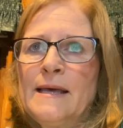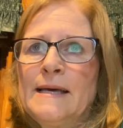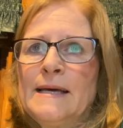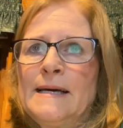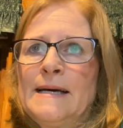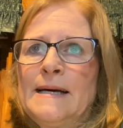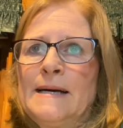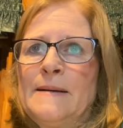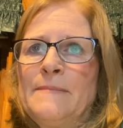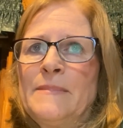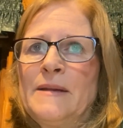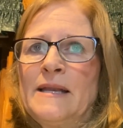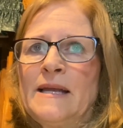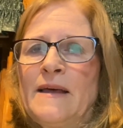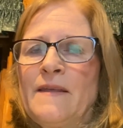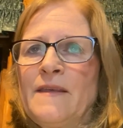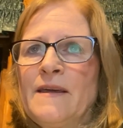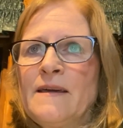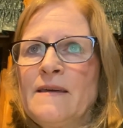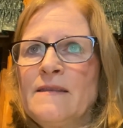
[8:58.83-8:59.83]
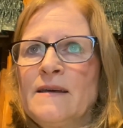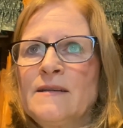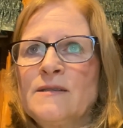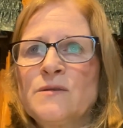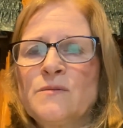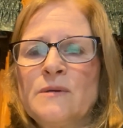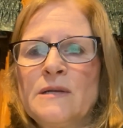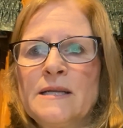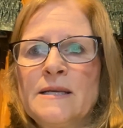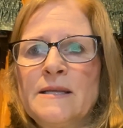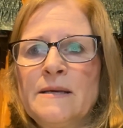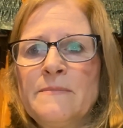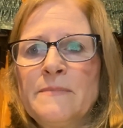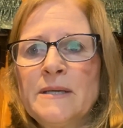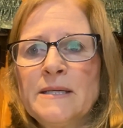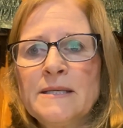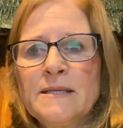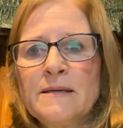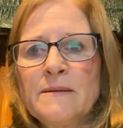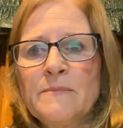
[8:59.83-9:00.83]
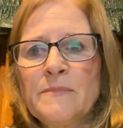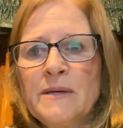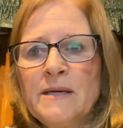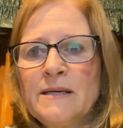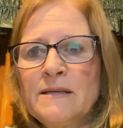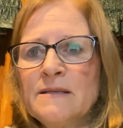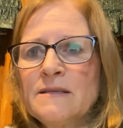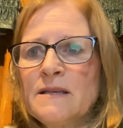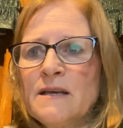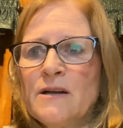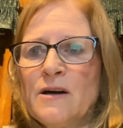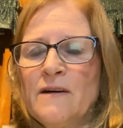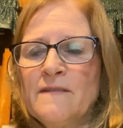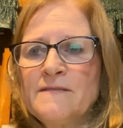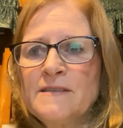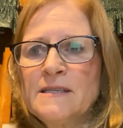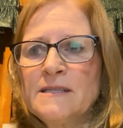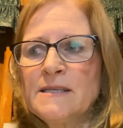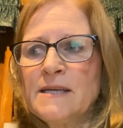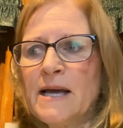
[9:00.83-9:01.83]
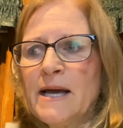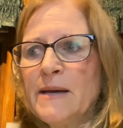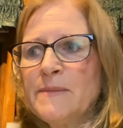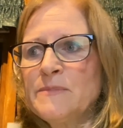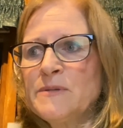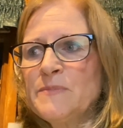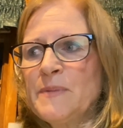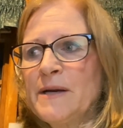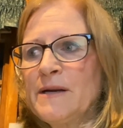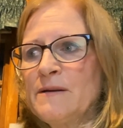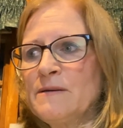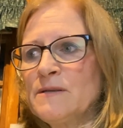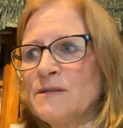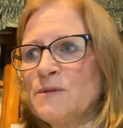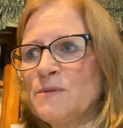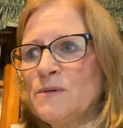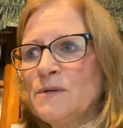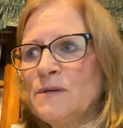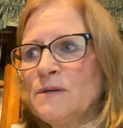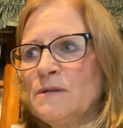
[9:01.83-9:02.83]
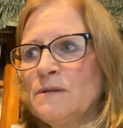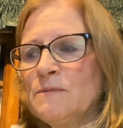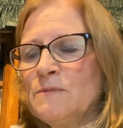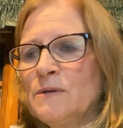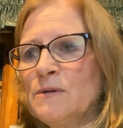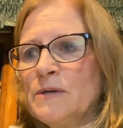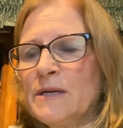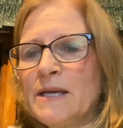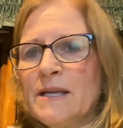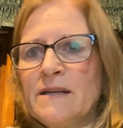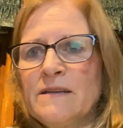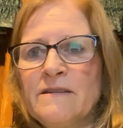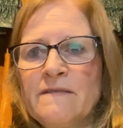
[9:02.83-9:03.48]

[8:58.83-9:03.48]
And I think that's really the missing piece, that oftentimes parents will get a